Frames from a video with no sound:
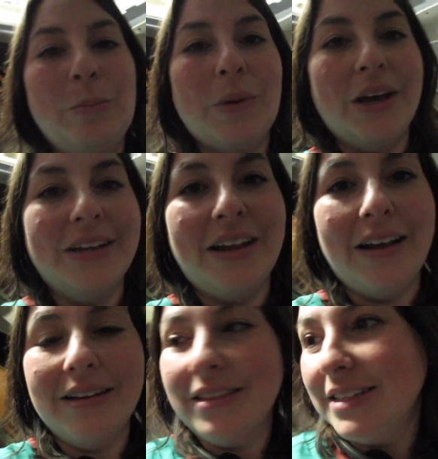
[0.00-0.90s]
But
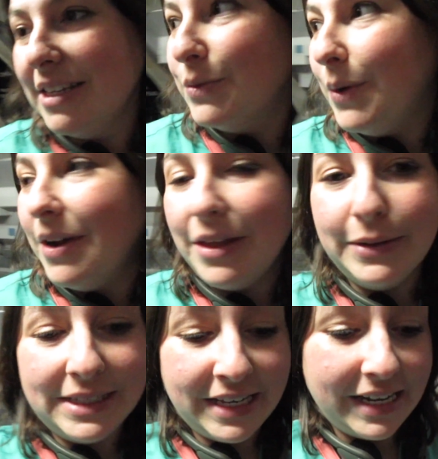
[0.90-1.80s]
this is where they
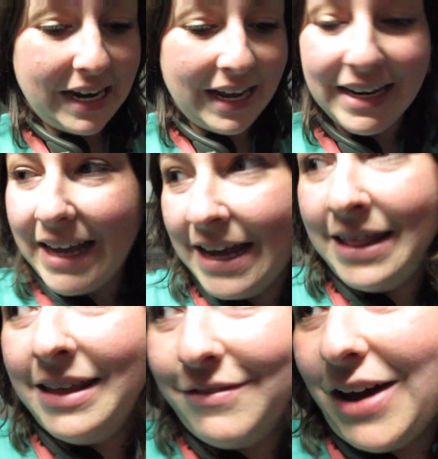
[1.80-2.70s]
would sit. And
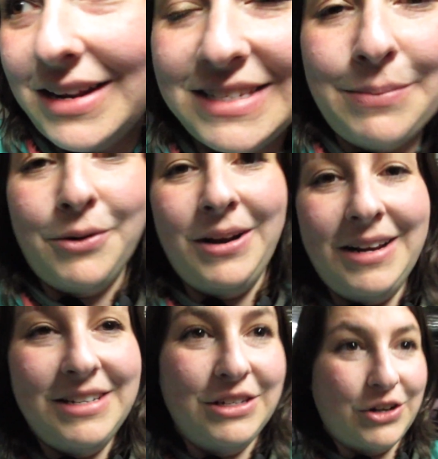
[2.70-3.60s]
again, they've got it
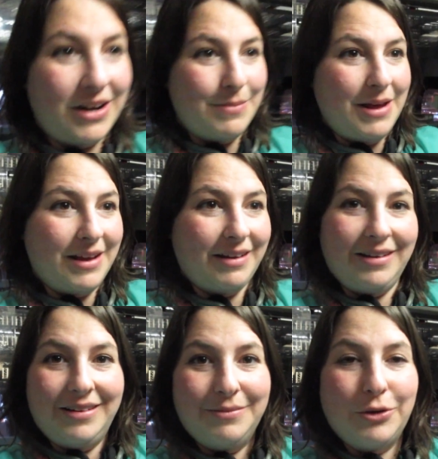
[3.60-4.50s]
separated to try to make
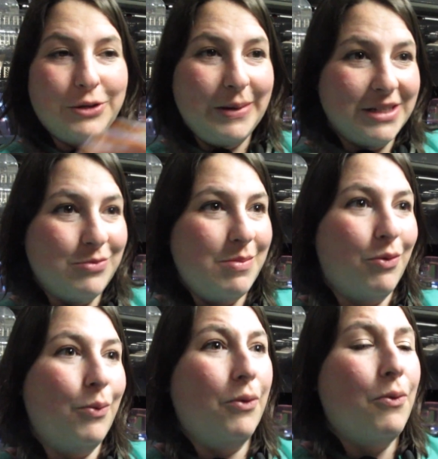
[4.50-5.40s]
more space that
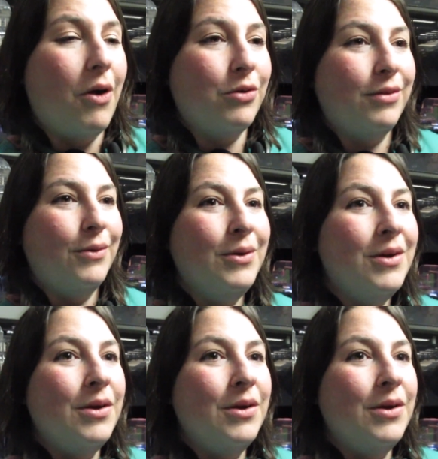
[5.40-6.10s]
people won't walk through.